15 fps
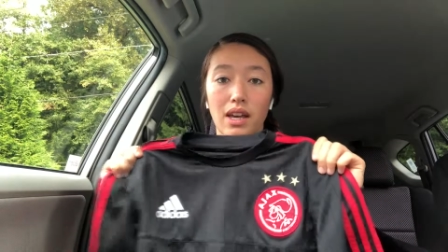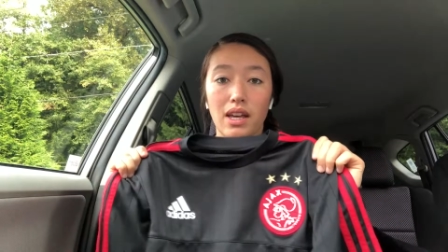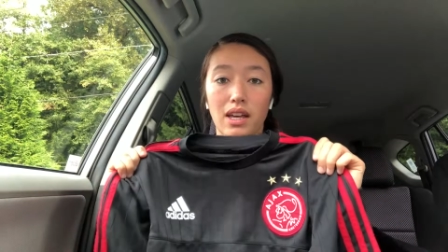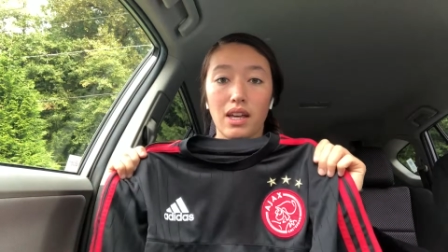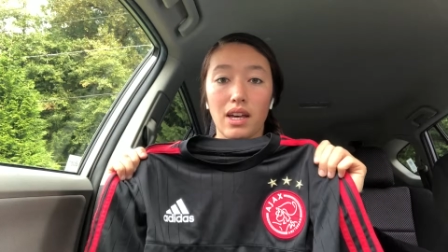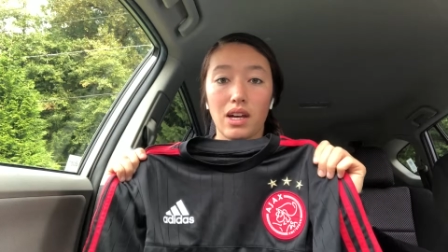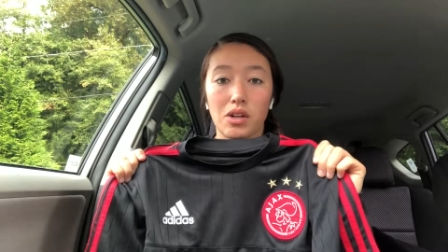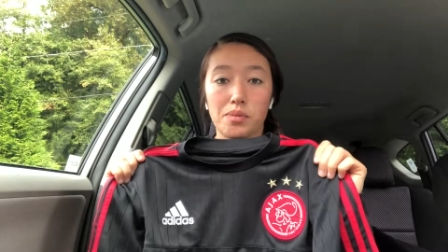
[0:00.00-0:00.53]

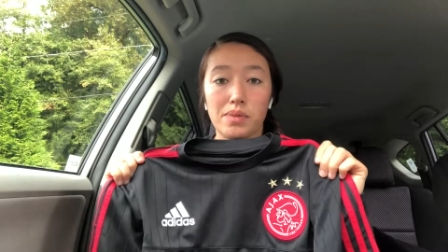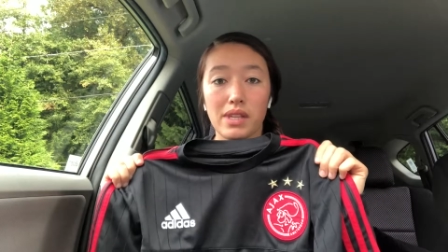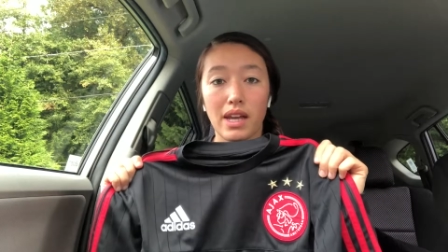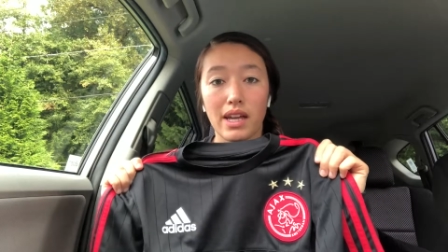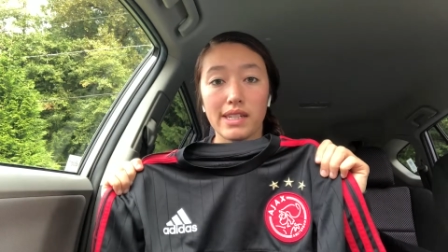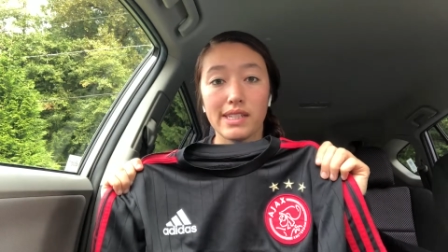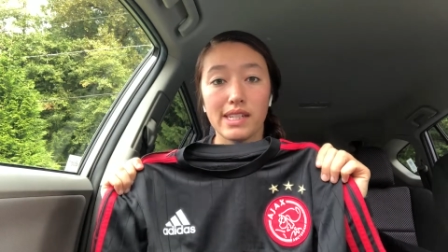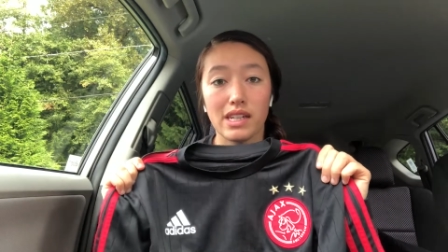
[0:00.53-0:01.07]
It helps
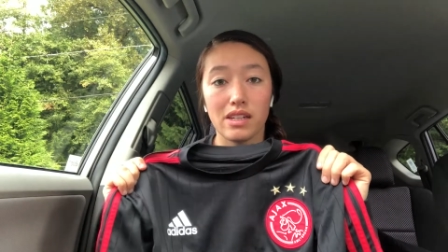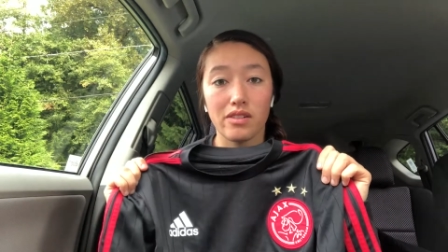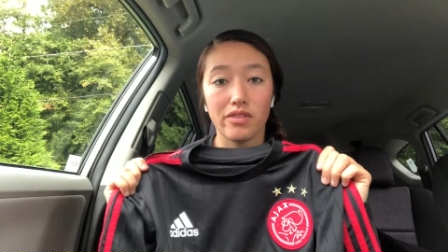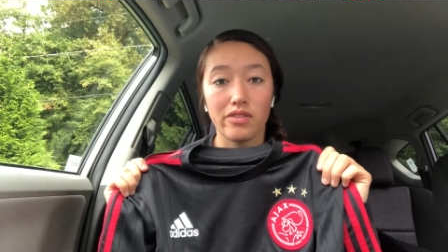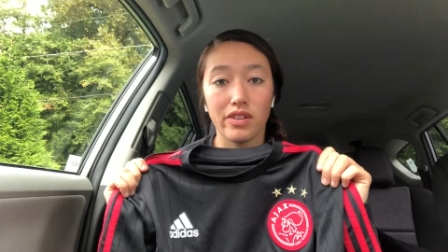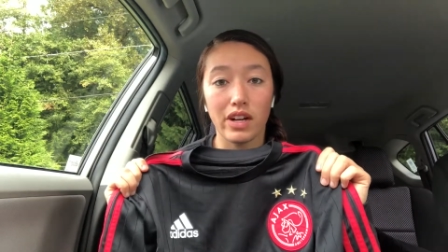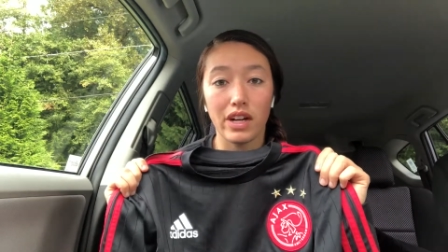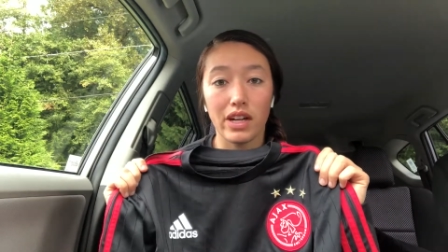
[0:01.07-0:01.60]

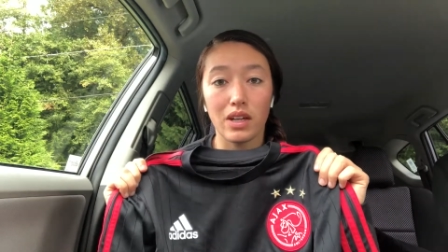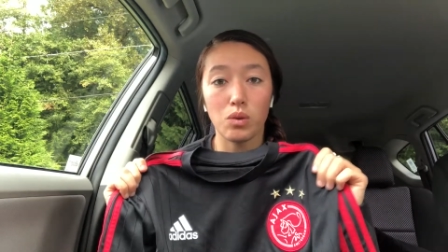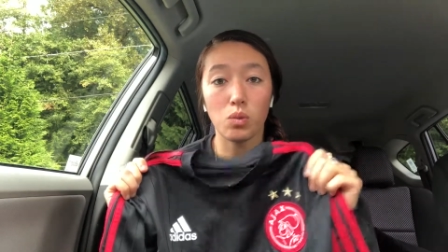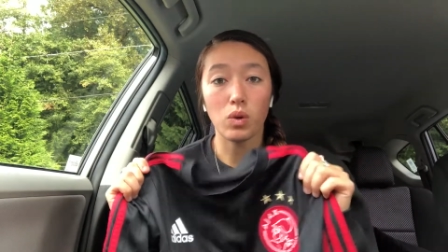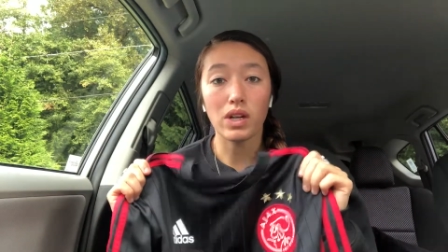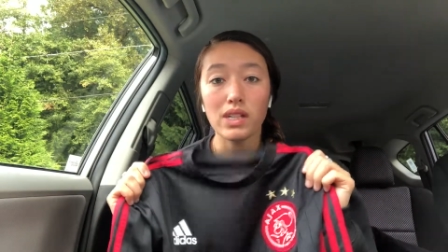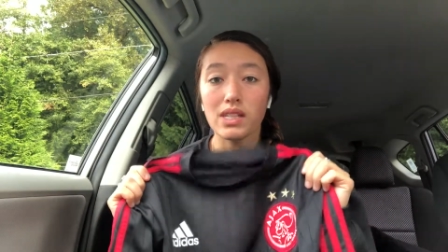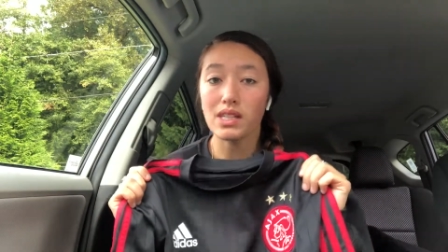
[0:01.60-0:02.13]
identify
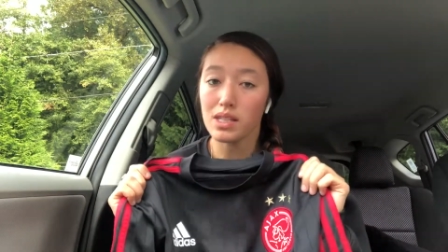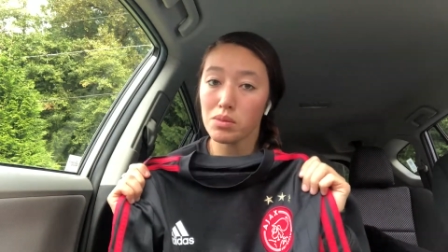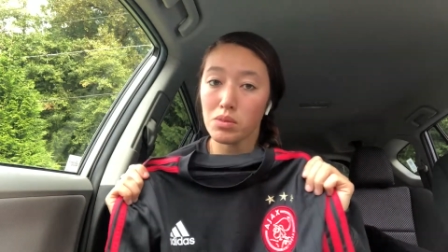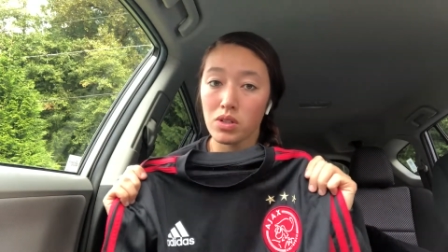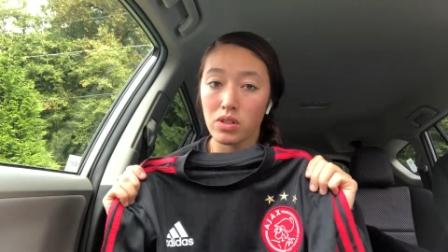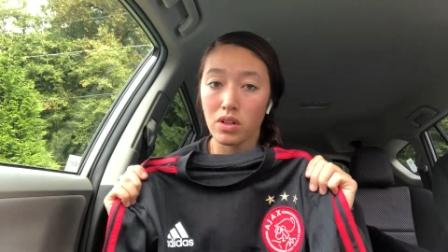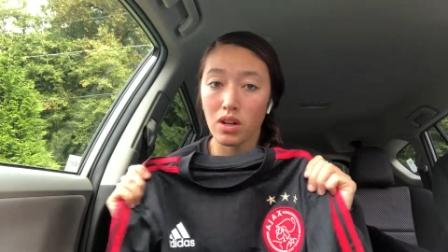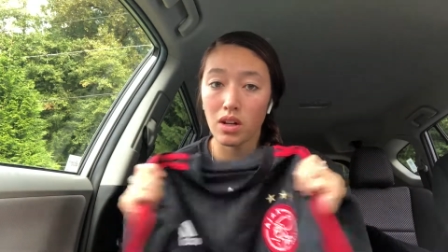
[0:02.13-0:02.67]
what team
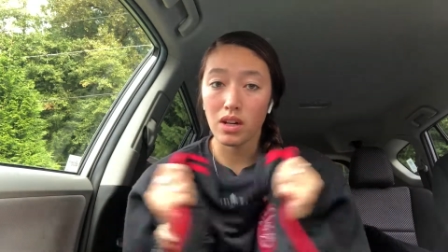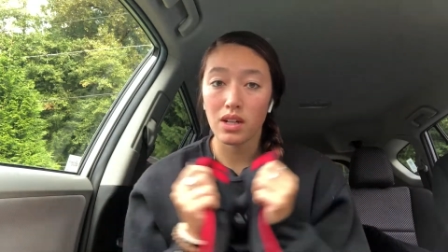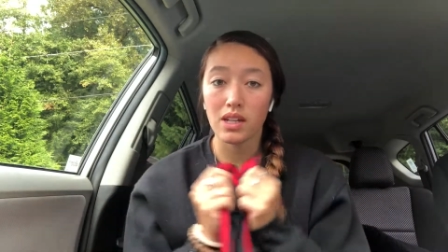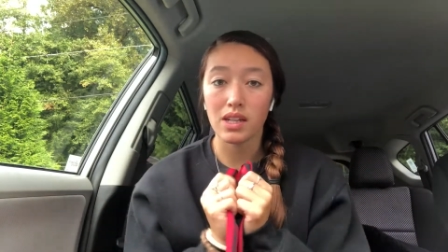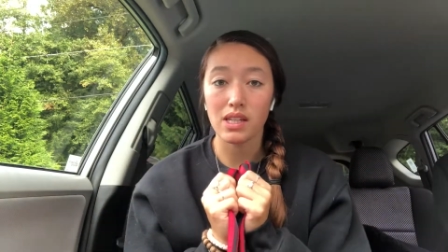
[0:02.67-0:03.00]
you're on.